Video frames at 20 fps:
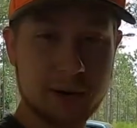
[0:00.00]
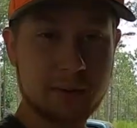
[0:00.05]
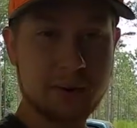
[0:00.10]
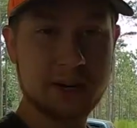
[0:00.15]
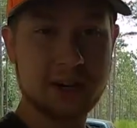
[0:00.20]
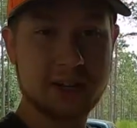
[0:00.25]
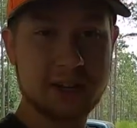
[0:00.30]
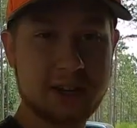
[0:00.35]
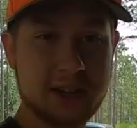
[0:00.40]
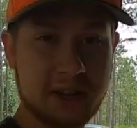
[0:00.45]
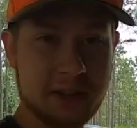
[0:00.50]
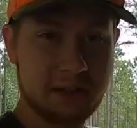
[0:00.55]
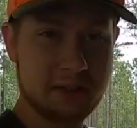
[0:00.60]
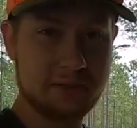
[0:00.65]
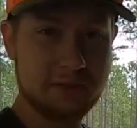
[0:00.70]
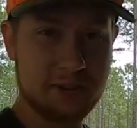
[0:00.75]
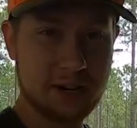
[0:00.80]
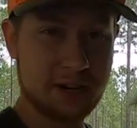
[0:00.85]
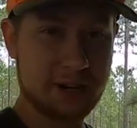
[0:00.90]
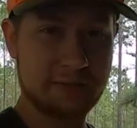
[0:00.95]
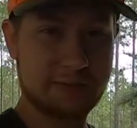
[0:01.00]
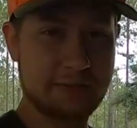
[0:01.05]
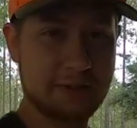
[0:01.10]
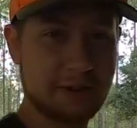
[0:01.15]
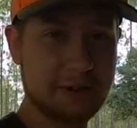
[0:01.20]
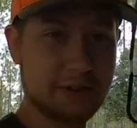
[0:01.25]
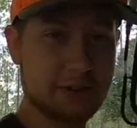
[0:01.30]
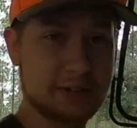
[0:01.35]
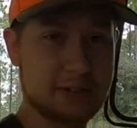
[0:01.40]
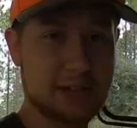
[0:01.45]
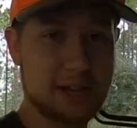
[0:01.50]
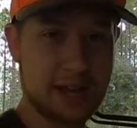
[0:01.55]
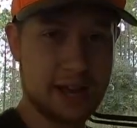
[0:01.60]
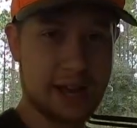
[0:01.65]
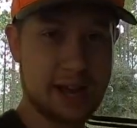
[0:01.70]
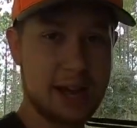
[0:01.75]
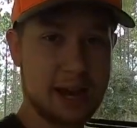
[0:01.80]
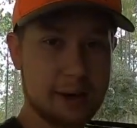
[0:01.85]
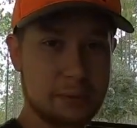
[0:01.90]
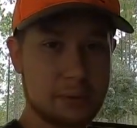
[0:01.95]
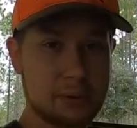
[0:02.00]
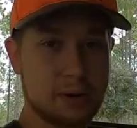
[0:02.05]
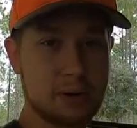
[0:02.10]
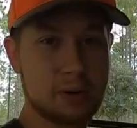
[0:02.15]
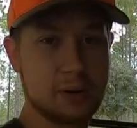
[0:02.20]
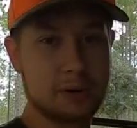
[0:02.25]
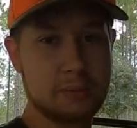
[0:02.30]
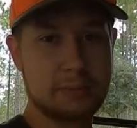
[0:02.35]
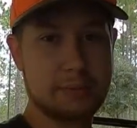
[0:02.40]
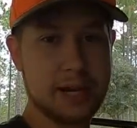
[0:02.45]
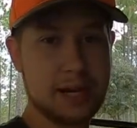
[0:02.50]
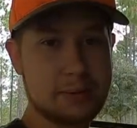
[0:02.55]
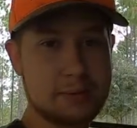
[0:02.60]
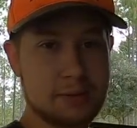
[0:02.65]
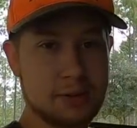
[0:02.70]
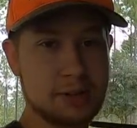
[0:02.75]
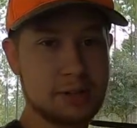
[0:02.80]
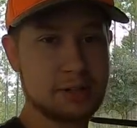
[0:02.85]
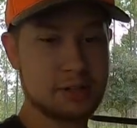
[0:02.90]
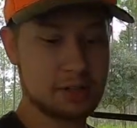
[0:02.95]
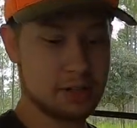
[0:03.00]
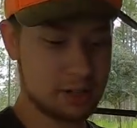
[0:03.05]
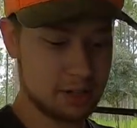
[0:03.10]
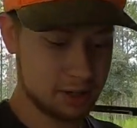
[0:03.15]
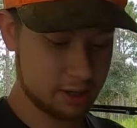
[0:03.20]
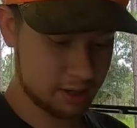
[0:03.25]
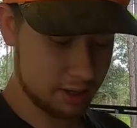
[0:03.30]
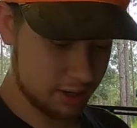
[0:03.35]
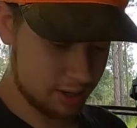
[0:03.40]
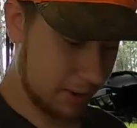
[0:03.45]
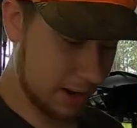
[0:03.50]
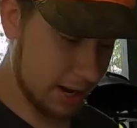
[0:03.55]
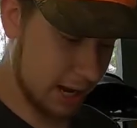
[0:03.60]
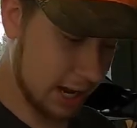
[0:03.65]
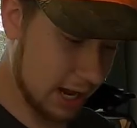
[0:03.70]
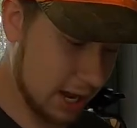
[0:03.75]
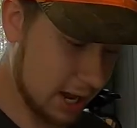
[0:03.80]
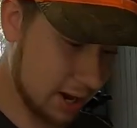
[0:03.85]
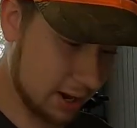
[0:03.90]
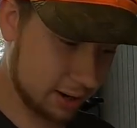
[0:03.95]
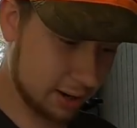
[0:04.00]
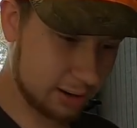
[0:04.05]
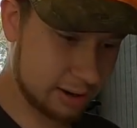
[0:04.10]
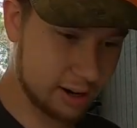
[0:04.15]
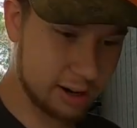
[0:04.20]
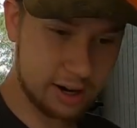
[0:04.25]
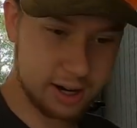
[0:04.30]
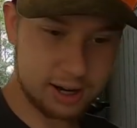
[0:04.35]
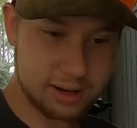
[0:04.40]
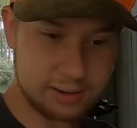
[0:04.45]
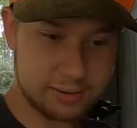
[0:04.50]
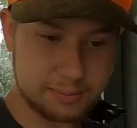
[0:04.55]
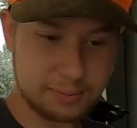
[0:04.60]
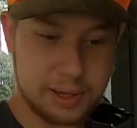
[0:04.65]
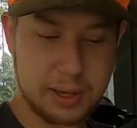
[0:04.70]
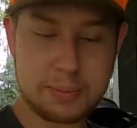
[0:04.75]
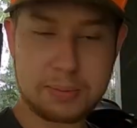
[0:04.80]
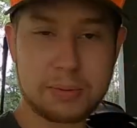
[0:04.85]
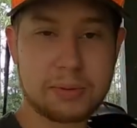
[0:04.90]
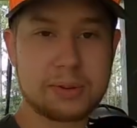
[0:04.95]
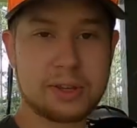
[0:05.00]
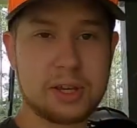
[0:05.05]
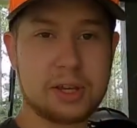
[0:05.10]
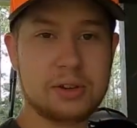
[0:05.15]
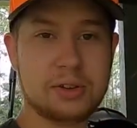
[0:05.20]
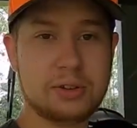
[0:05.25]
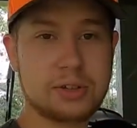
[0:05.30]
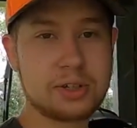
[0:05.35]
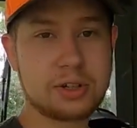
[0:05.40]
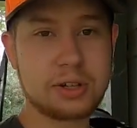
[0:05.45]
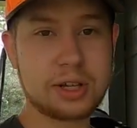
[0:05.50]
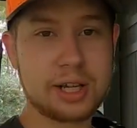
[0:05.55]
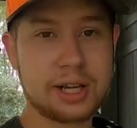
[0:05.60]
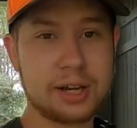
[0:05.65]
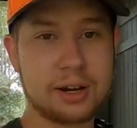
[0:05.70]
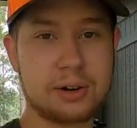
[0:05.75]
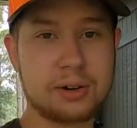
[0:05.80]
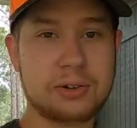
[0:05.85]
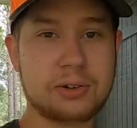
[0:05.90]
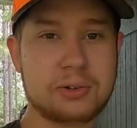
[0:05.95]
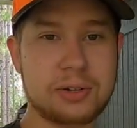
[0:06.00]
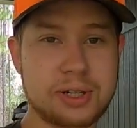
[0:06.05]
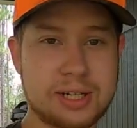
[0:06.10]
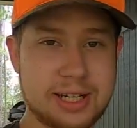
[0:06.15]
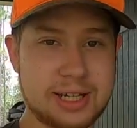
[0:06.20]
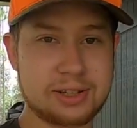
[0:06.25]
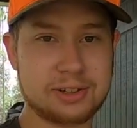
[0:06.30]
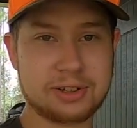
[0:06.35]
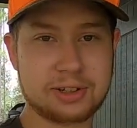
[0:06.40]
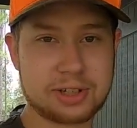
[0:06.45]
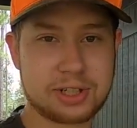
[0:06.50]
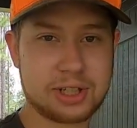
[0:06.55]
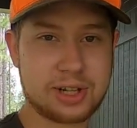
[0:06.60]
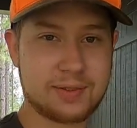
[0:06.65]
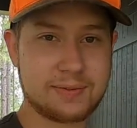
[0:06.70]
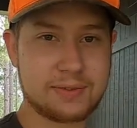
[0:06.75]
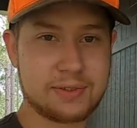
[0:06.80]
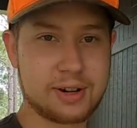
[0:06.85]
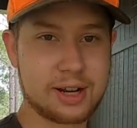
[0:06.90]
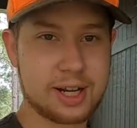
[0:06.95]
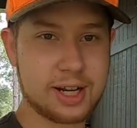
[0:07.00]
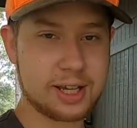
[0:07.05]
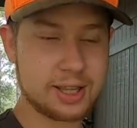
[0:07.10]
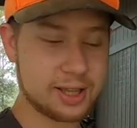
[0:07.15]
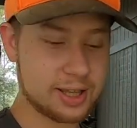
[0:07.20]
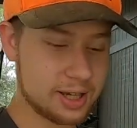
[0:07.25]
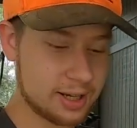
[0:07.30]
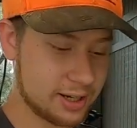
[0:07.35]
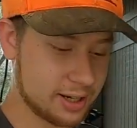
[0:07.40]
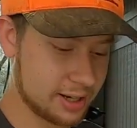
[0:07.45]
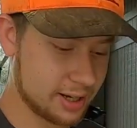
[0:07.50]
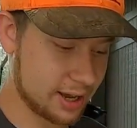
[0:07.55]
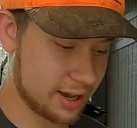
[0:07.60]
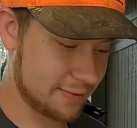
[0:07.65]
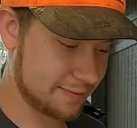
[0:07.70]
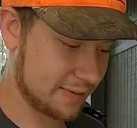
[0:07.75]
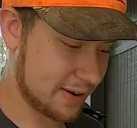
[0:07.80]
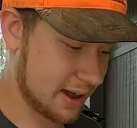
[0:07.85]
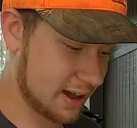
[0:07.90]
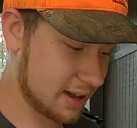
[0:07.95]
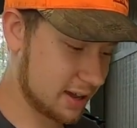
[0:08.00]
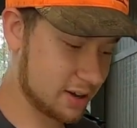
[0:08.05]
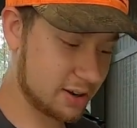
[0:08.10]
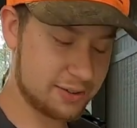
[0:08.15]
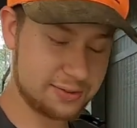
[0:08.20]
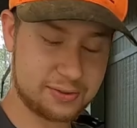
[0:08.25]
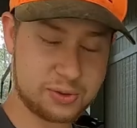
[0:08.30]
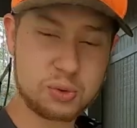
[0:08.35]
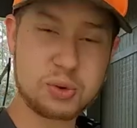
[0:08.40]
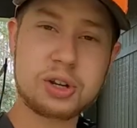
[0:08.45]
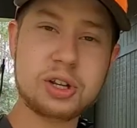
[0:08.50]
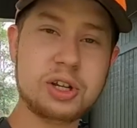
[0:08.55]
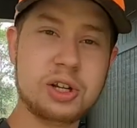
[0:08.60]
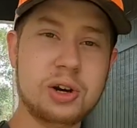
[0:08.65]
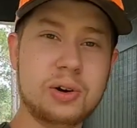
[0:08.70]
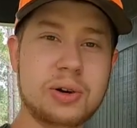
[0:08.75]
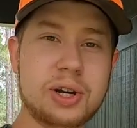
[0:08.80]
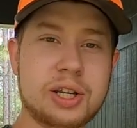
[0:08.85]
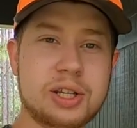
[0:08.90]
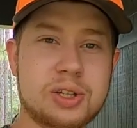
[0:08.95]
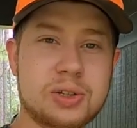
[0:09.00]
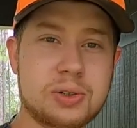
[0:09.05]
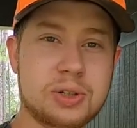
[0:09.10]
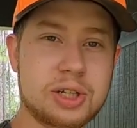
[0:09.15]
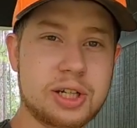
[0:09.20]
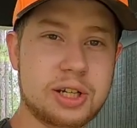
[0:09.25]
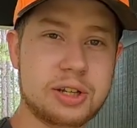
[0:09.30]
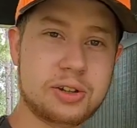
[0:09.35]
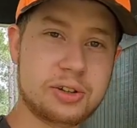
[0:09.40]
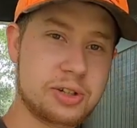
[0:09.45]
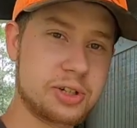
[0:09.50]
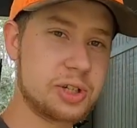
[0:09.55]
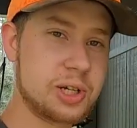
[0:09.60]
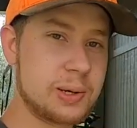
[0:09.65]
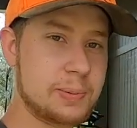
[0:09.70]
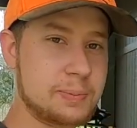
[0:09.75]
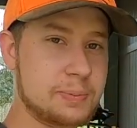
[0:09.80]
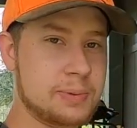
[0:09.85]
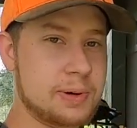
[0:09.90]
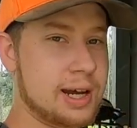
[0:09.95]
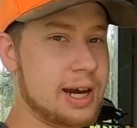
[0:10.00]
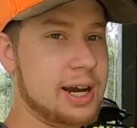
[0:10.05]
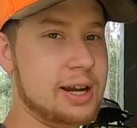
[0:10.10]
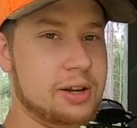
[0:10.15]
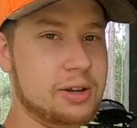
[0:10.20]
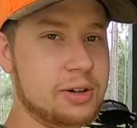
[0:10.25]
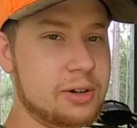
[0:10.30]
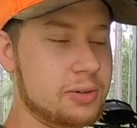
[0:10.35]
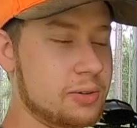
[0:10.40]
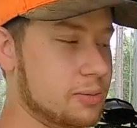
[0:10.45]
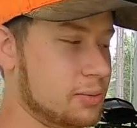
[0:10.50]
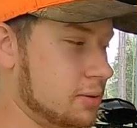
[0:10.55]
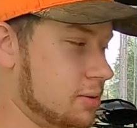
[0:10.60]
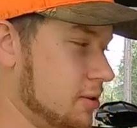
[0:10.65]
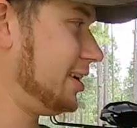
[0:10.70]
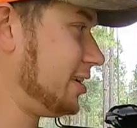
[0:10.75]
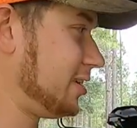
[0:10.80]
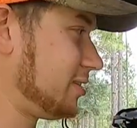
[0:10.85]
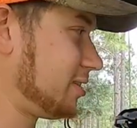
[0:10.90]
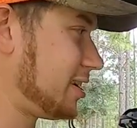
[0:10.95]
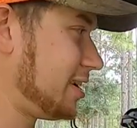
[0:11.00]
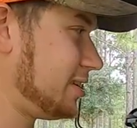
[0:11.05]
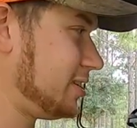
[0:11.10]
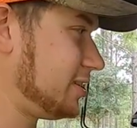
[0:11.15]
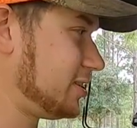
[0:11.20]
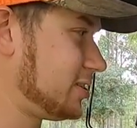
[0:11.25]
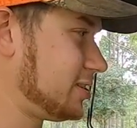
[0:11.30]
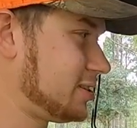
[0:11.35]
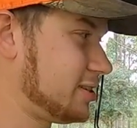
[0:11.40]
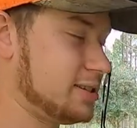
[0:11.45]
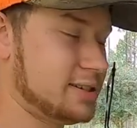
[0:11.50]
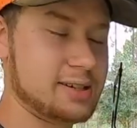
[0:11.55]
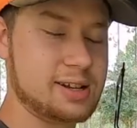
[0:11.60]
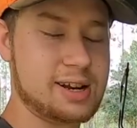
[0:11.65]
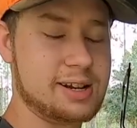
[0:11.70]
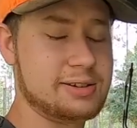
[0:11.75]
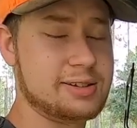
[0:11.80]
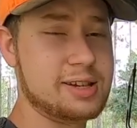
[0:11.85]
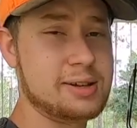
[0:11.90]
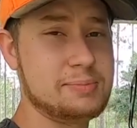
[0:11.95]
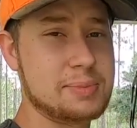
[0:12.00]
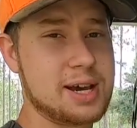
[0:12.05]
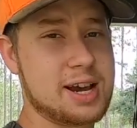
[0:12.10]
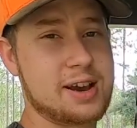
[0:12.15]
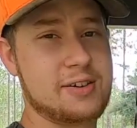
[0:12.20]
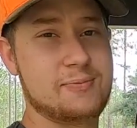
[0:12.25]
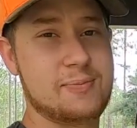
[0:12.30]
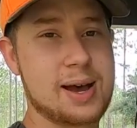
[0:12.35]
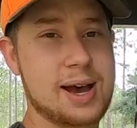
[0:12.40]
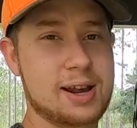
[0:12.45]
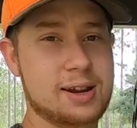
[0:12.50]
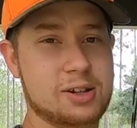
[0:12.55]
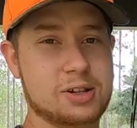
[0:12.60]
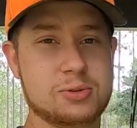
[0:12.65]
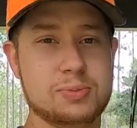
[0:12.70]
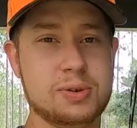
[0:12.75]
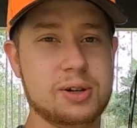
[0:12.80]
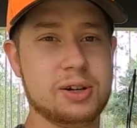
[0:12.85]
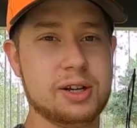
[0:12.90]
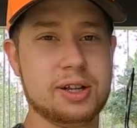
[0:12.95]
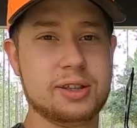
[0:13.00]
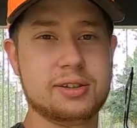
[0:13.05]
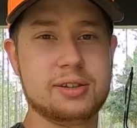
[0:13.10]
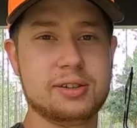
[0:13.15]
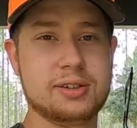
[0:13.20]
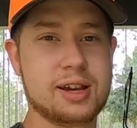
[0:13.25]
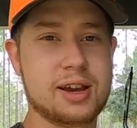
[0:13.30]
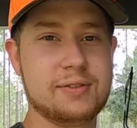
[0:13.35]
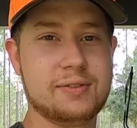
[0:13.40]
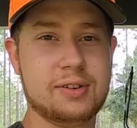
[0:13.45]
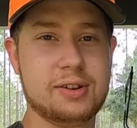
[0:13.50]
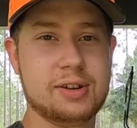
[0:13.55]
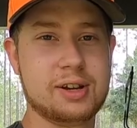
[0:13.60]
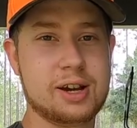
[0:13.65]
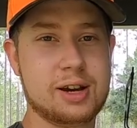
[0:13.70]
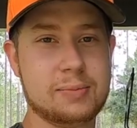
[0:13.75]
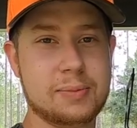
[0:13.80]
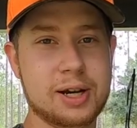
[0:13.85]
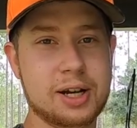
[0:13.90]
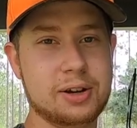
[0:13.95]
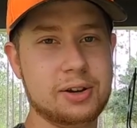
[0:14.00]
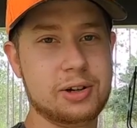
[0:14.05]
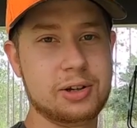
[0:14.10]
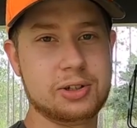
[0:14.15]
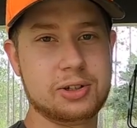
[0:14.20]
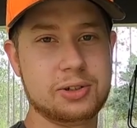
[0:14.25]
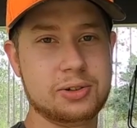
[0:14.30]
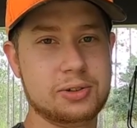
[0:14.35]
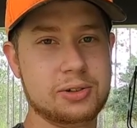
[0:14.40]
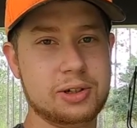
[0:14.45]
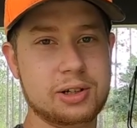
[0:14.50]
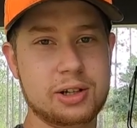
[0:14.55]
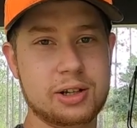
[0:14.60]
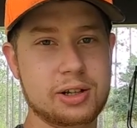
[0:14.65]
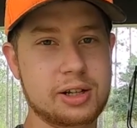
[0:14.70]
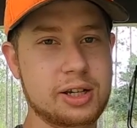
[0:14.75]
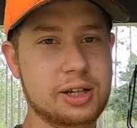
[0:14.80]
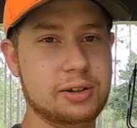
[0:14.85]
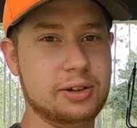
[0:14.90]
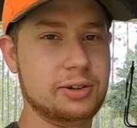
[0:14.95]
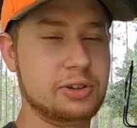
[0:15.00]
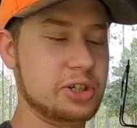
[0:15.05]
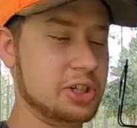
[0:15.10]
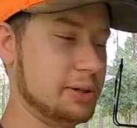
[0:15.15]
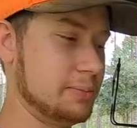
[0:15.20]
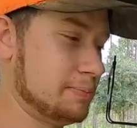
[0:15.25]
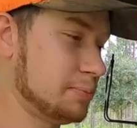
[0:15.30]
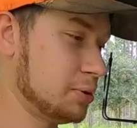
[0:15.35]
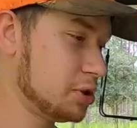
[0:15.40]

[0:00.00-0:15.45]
I want to thank the fine folks at AgPro in Bainbridge. We are not people to usually go to a dealership for anything. If I can avoid going to a dealership, I do because I just I seem to have bad experiences every time I go to a, a dealership.